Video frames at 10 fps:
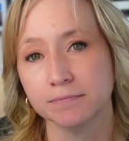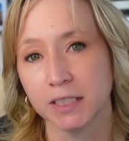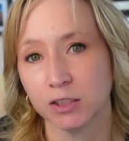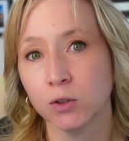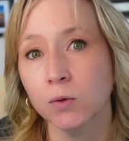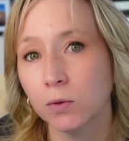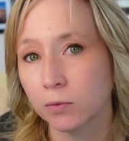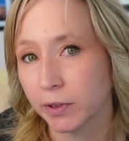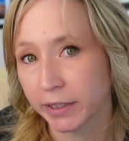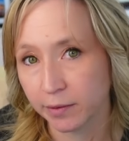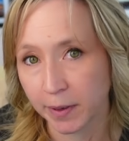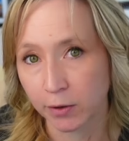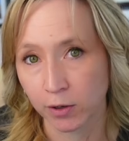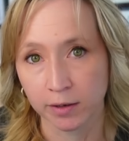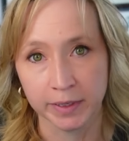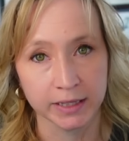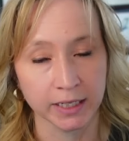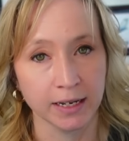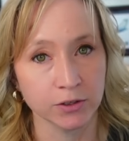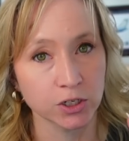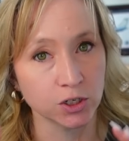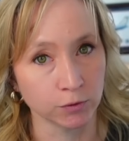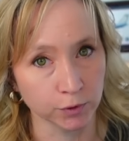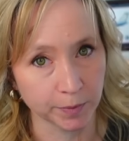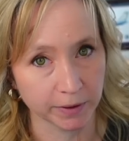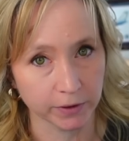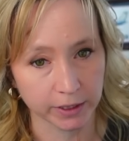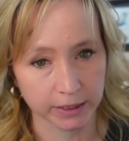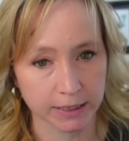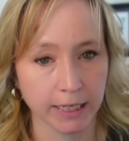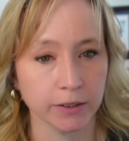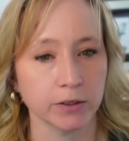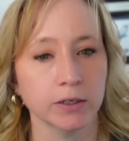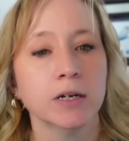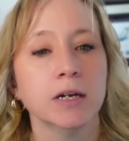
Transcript: a tool within Power Automate that allows us to group everything together.